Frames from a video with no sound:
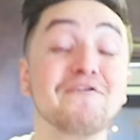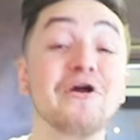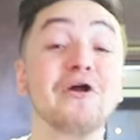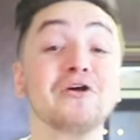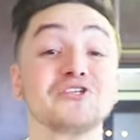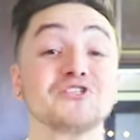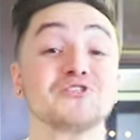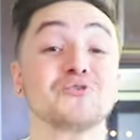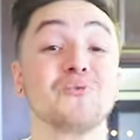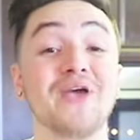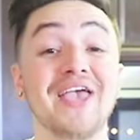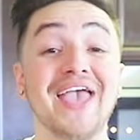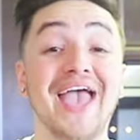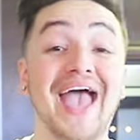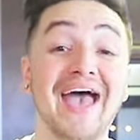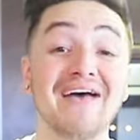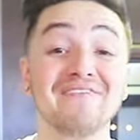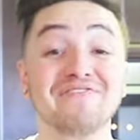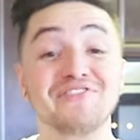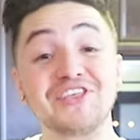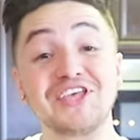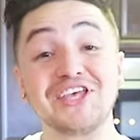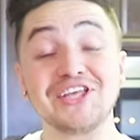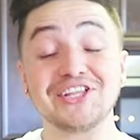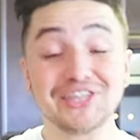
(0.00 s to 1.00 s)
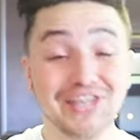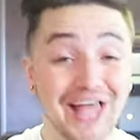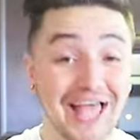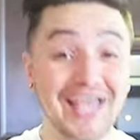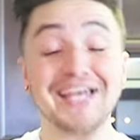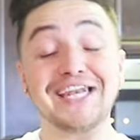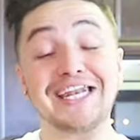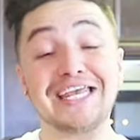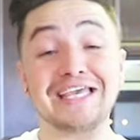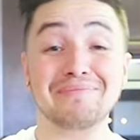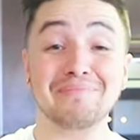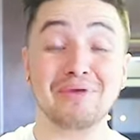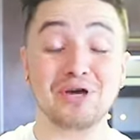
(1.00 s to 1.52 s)
First, we have the
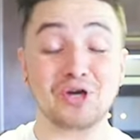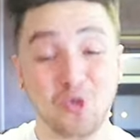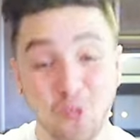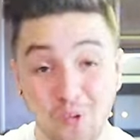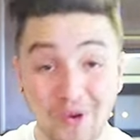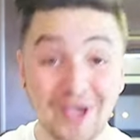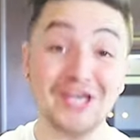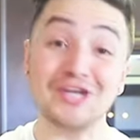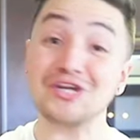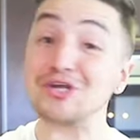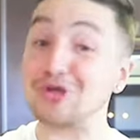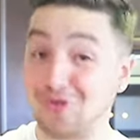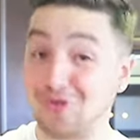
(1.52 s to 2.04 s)
Lightning McQueen